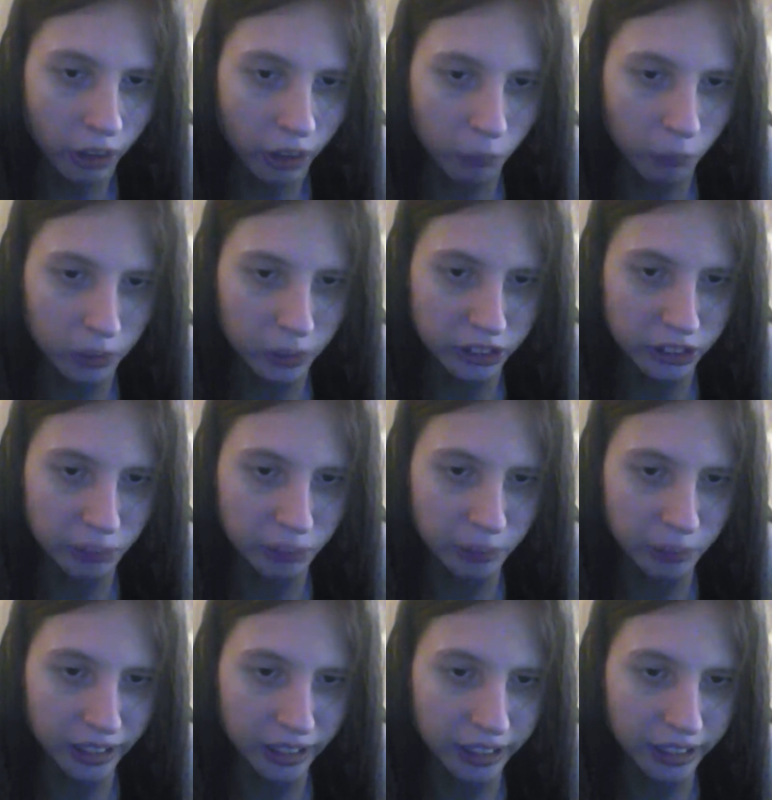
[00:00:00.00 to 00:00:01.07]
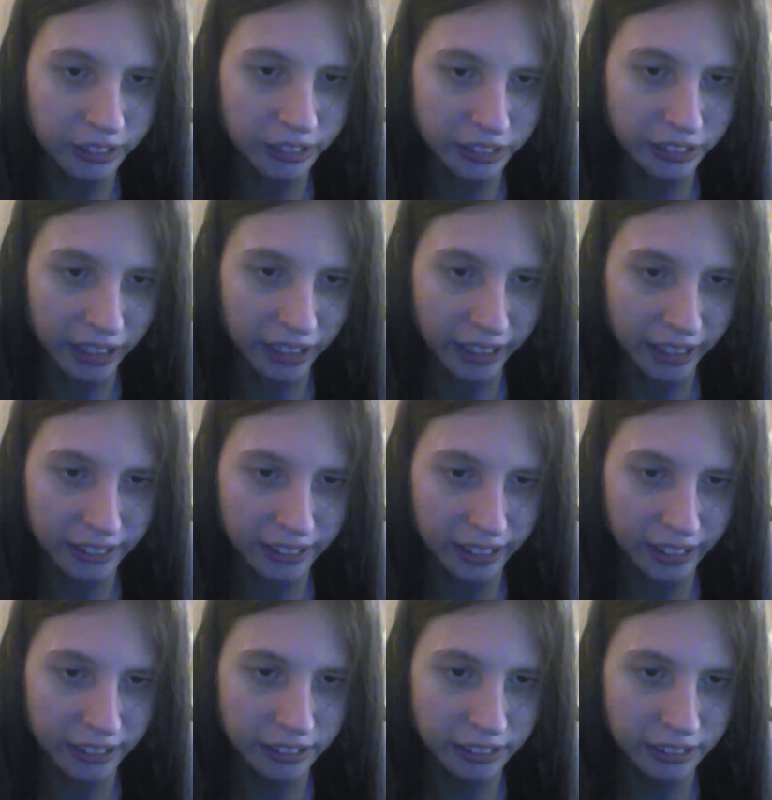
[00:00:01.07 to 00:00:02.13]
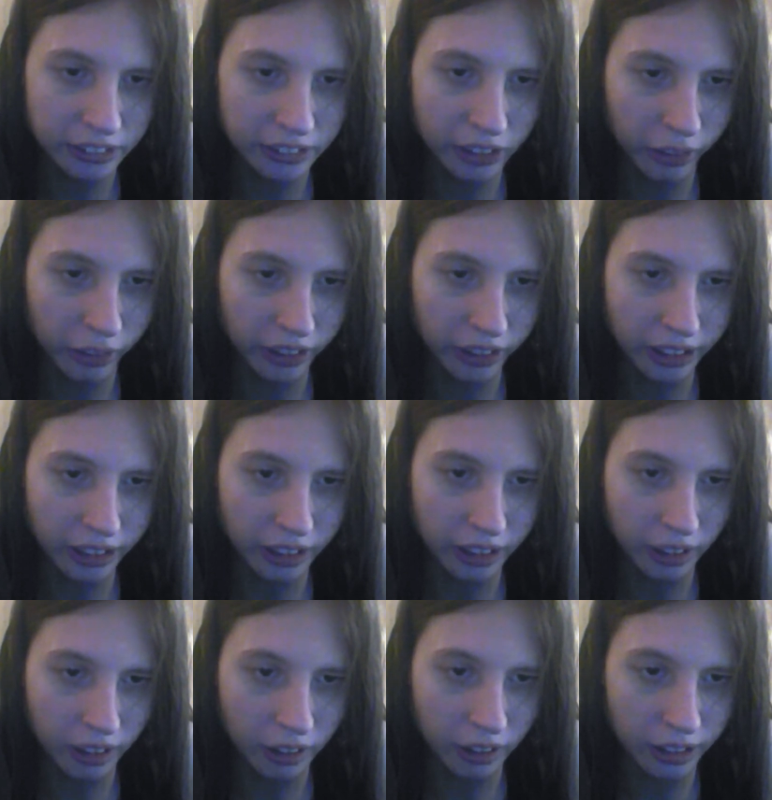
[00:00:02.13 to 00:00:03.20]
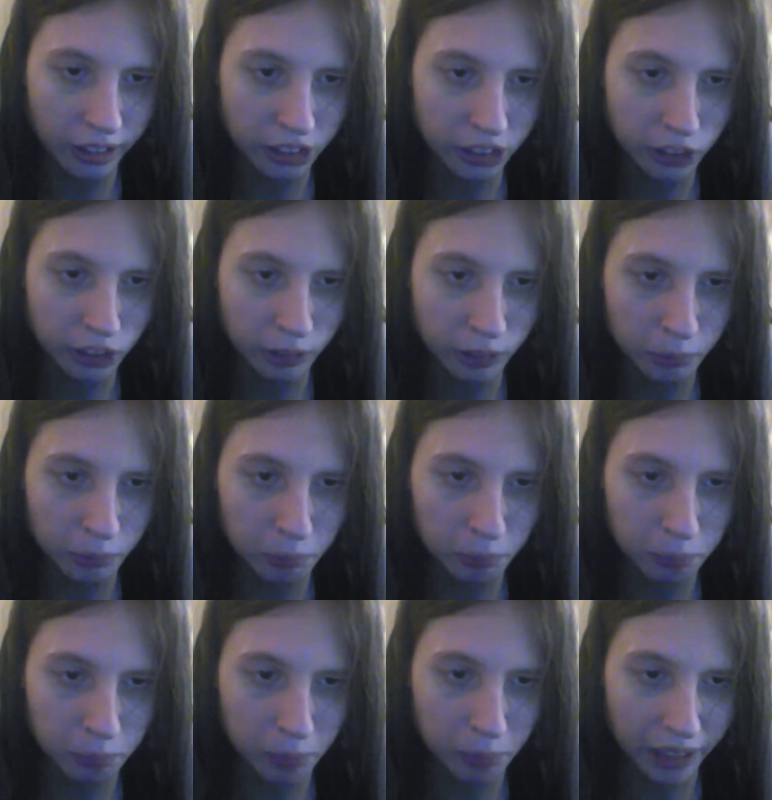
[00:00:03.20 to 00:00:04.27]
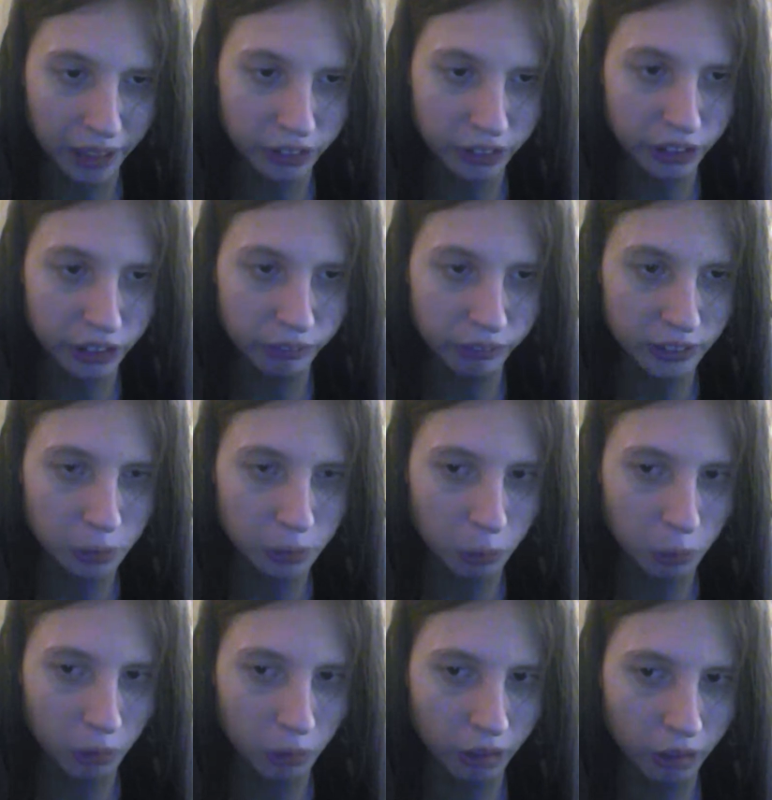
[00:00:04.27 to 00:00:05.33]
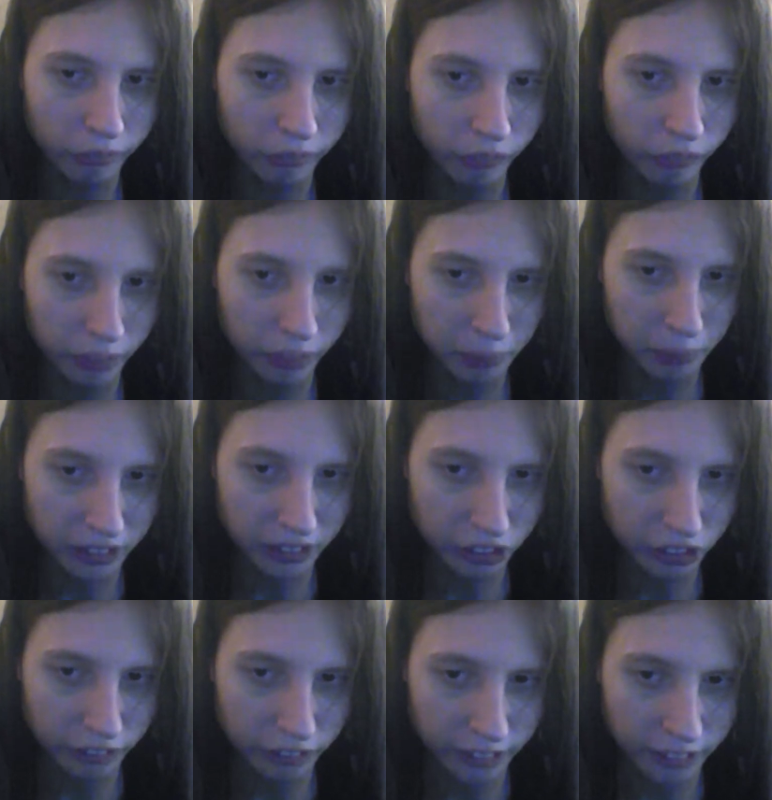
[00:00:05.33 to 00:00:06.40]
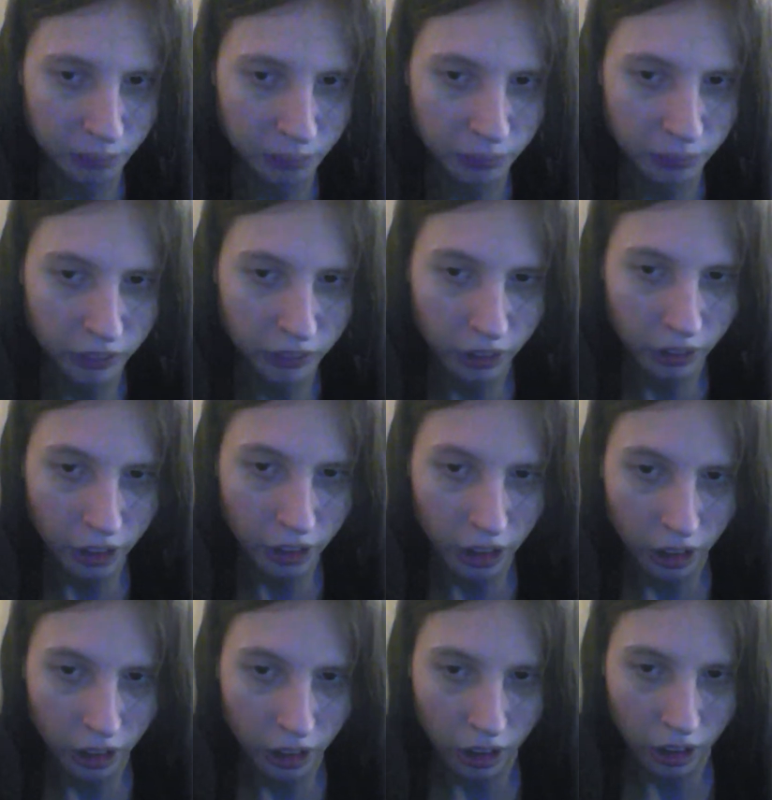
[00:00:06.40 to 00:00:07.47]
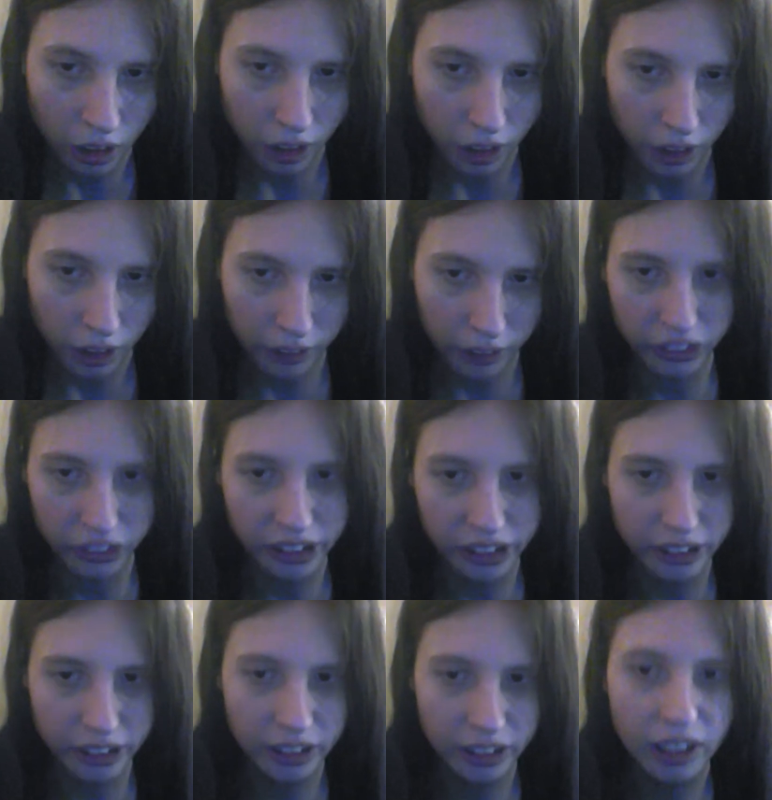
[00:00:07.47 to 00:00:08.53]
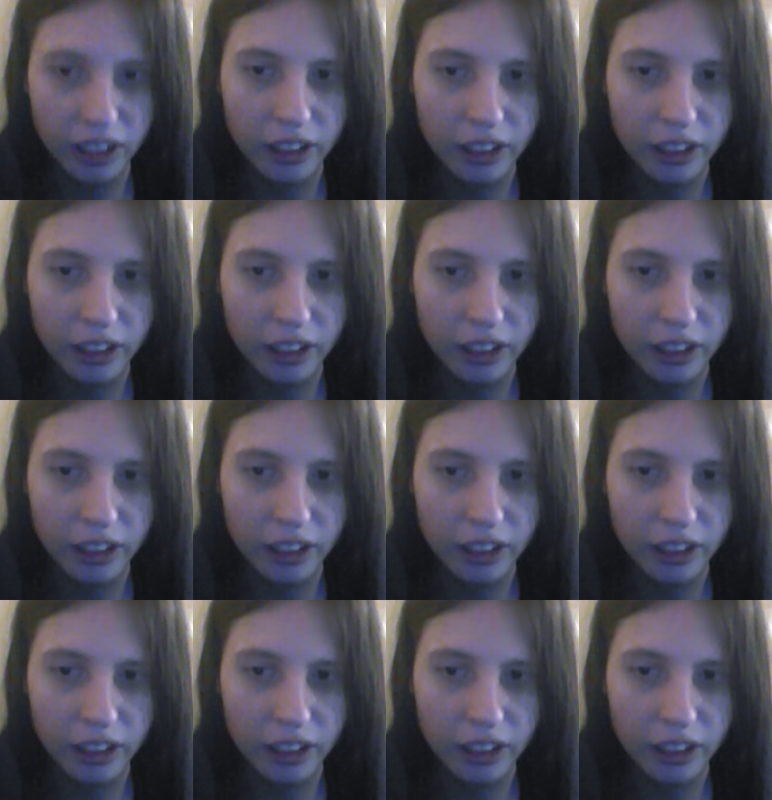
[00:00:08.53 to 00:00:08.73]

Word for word: which begins and ends the lesser balancing ritual of the pentagram. The